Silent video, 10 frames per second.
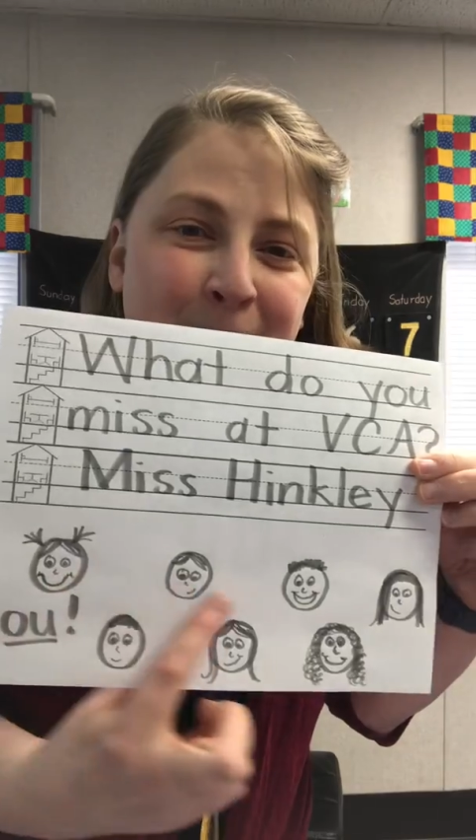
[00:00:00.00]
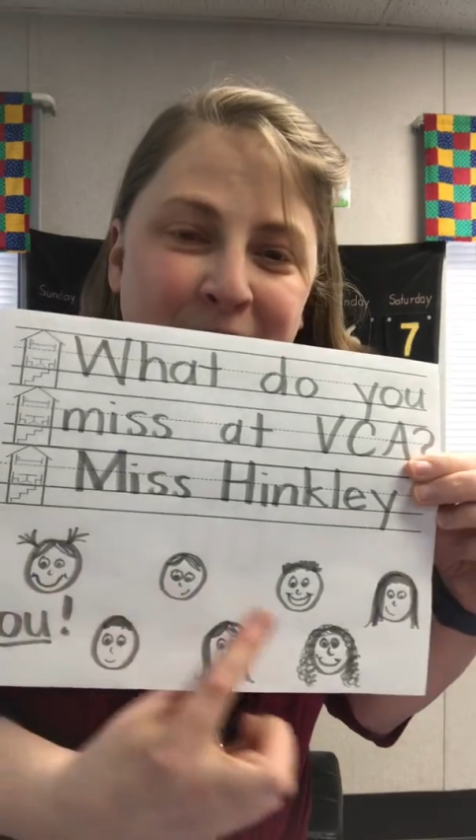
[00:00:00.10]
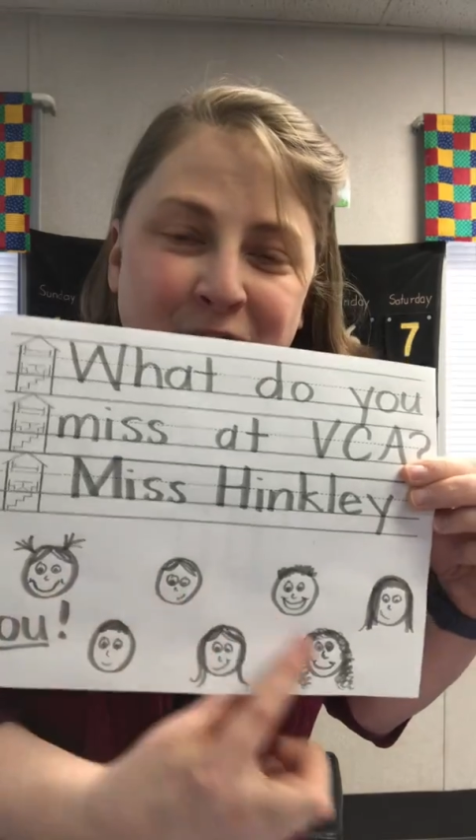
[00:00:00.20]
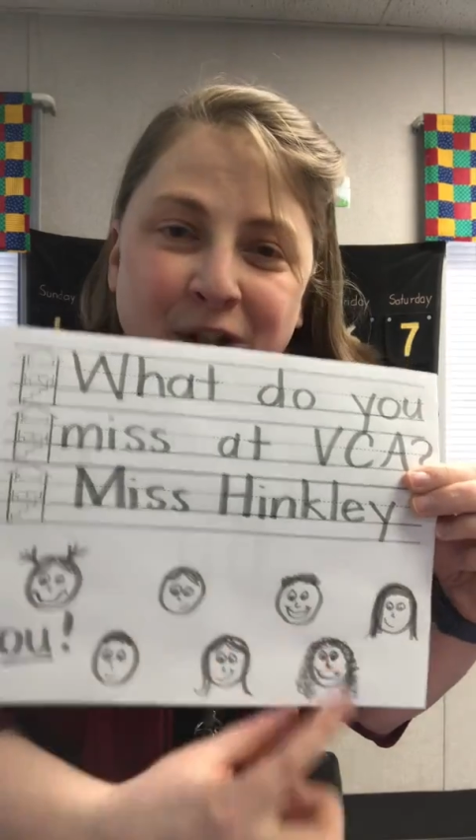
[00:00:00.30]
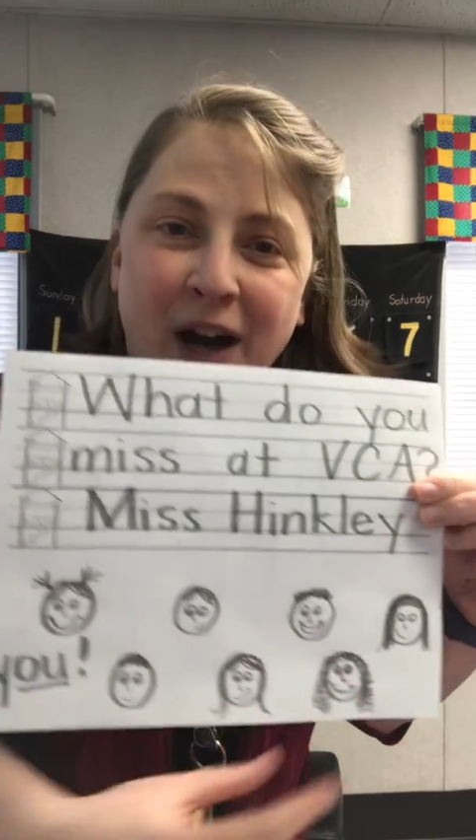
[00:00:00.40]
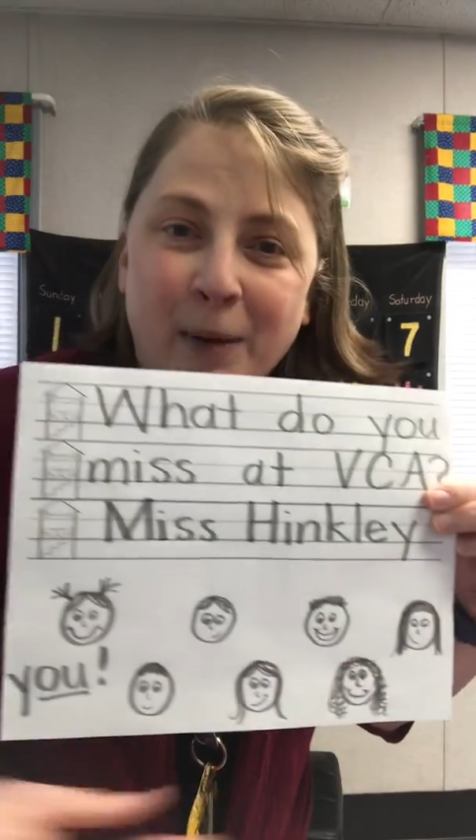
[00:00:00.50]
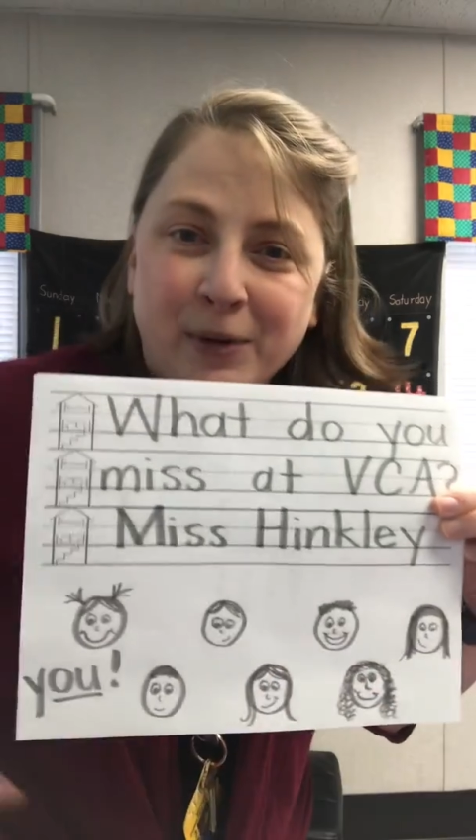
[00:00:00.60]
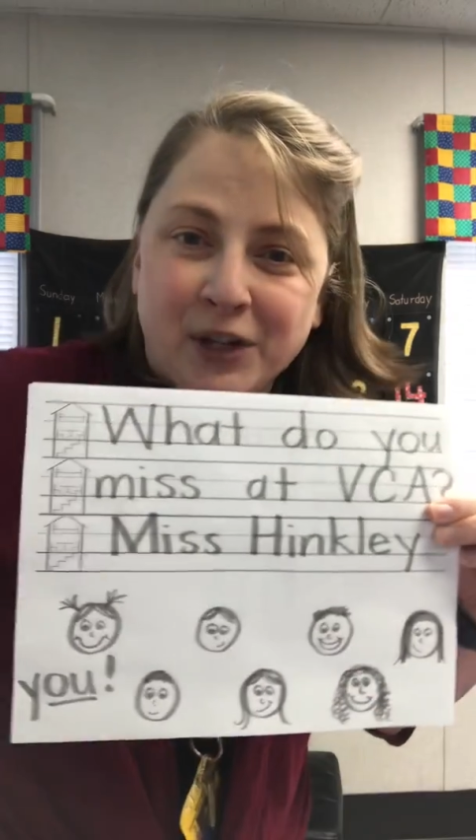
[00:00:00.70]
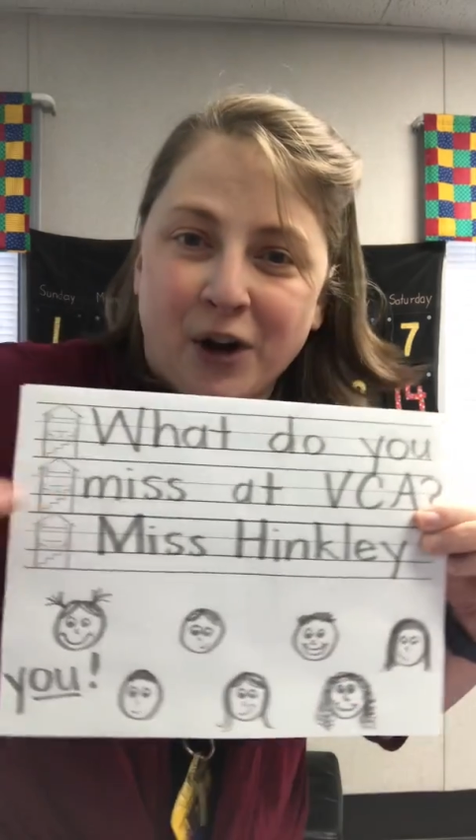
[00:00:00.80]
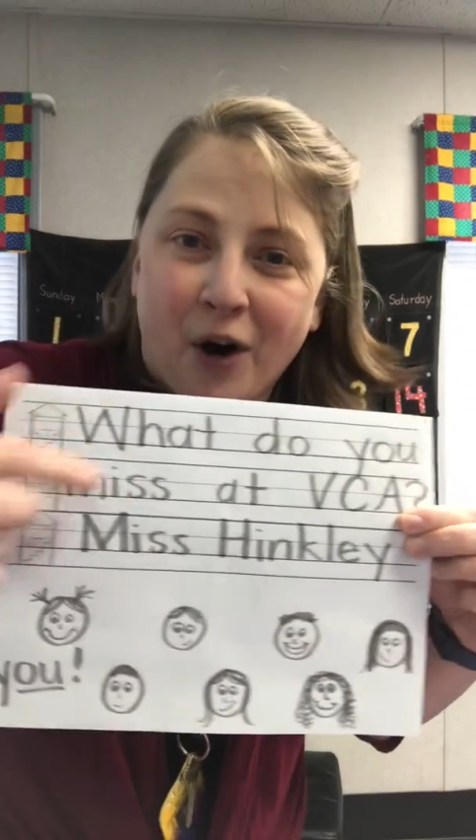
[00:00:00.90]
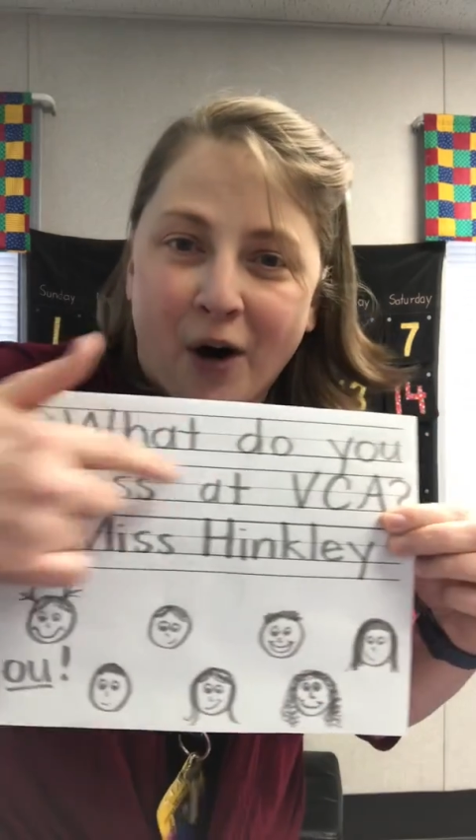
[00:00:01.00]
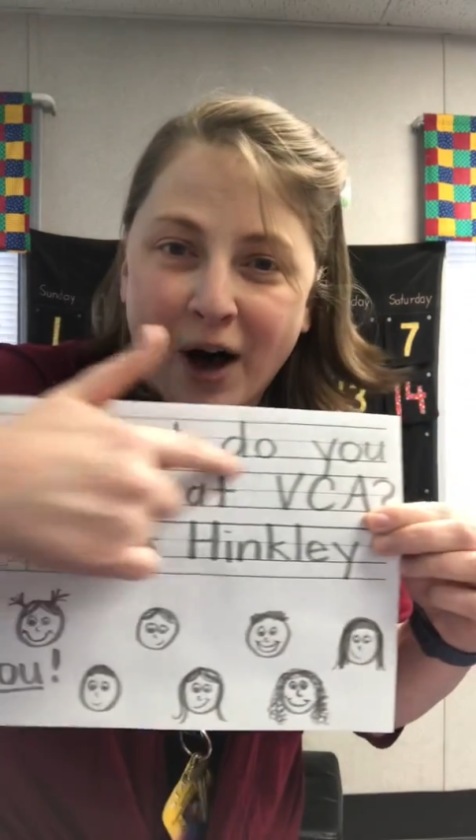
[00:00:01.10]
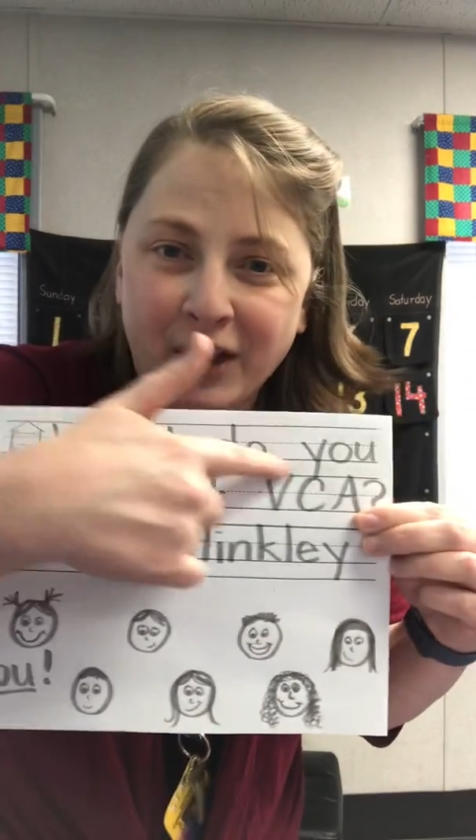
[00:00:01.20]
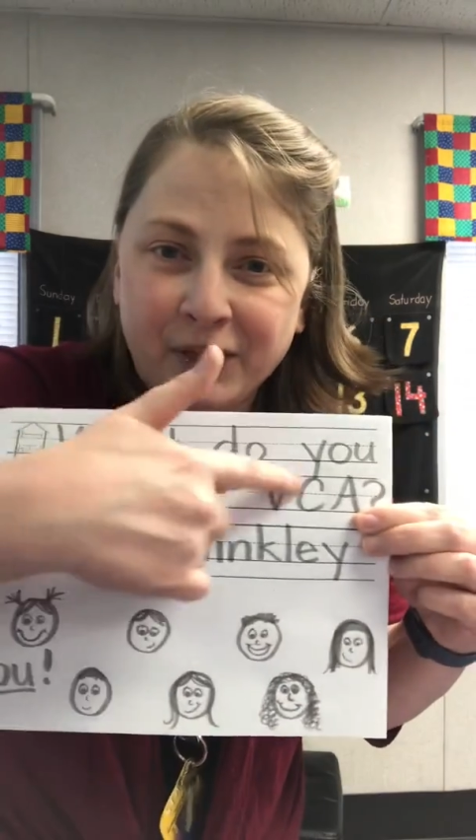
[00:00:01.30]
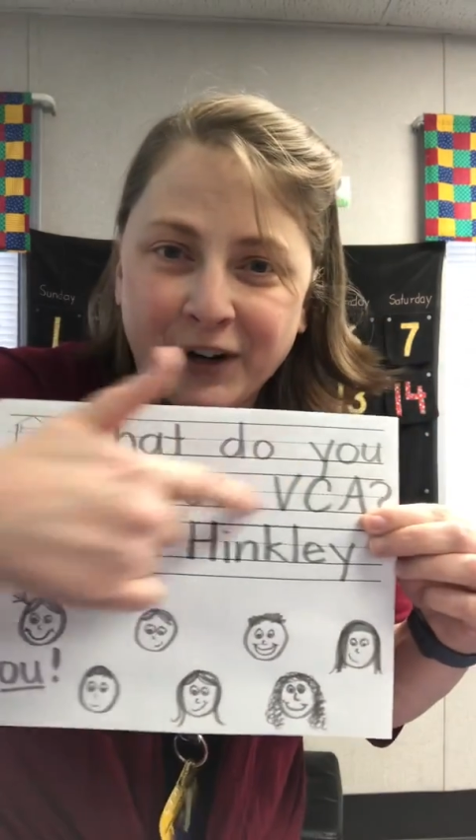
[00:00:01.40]
picture. I was an
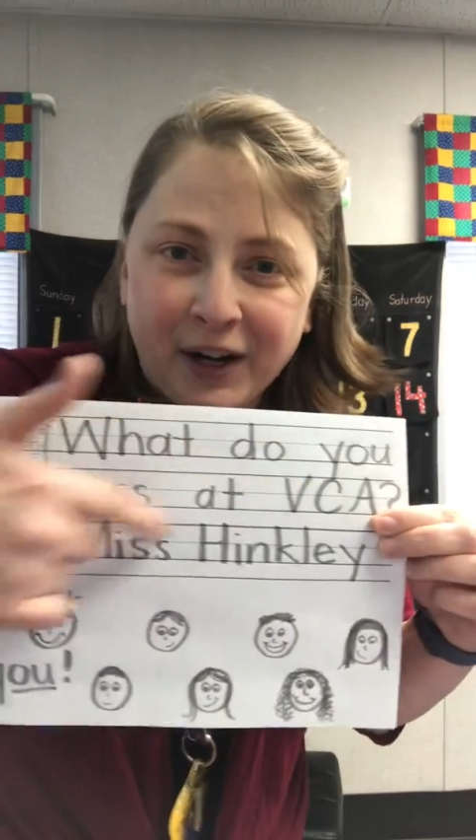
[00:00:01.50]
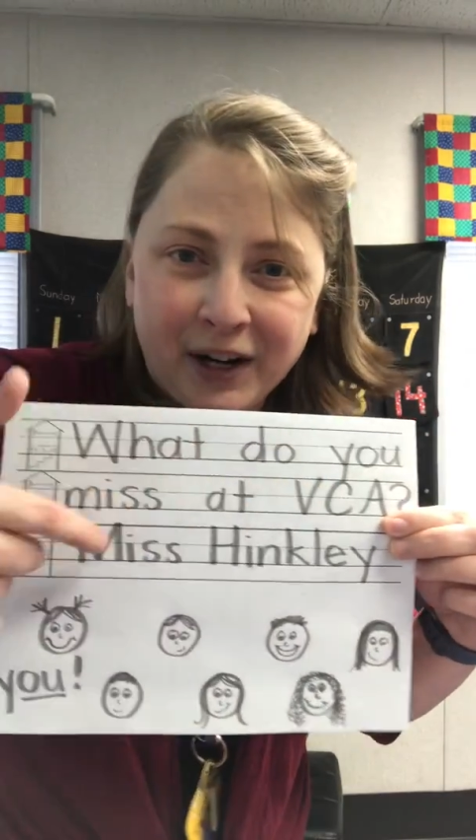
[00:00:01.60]
author